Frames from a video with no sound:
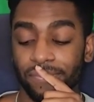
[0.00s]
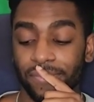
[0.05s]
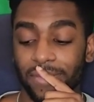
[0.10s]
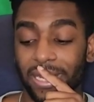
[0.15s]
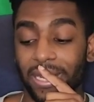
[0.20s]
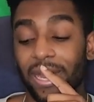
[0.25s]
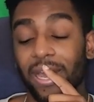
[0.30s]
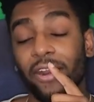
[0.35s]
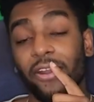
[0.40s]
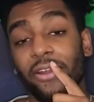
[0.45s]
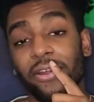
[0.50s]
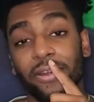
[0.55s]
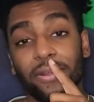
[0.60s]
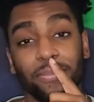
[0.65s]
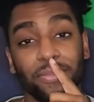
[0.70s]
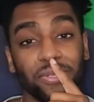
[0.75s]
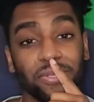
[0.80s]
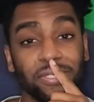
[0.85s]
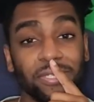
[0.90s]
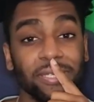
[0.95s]
I got her at
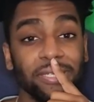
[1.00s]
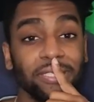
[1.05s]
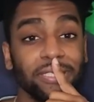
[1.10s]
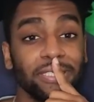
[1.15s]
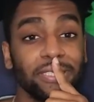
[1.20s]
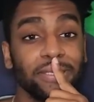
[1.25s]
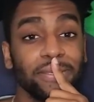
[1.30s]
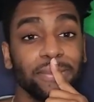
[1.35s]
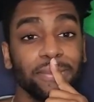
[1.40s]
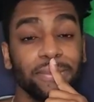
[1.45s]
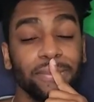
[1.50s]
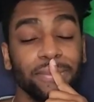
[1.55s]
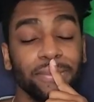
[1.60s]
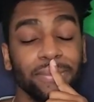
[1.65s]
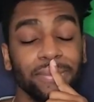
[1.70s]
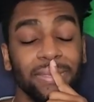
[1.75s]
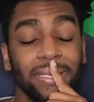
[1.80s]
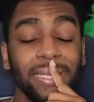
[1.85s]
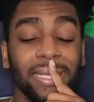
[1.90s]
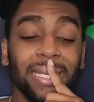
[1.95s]
number 6.
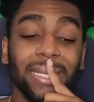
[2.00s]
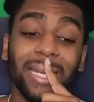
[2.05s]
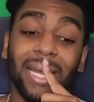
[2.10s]
And